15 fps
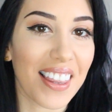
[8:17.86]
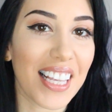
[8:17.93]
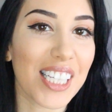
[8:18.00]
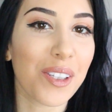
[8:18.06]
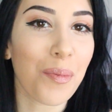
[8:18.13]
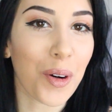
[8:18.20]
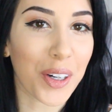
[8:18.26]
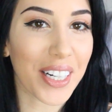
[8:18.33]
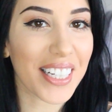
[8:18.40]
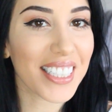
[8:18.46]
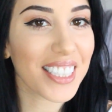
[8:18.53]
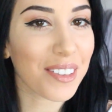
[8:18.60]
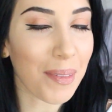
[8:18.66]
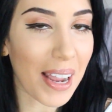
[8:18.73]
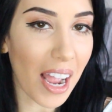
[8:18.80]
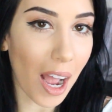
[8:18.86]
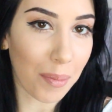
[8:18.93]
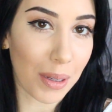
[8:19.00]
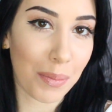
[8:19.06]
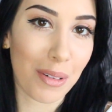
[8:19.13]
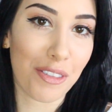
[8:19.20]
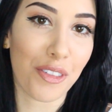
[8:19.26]
This morning to my
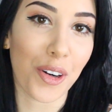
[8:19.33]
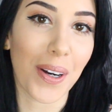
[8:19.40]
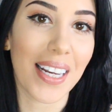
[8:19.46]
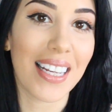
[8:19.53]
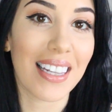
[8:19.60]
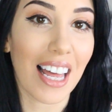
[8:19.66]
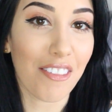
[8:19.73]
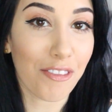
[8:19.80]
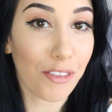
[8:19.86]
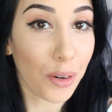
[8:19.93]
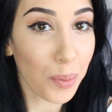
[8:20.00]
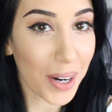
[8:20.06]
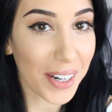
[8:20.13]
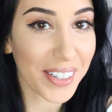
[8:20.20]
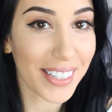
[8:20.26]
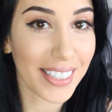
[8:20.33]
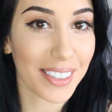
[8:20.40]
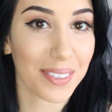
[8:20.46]
hubby before he left for work.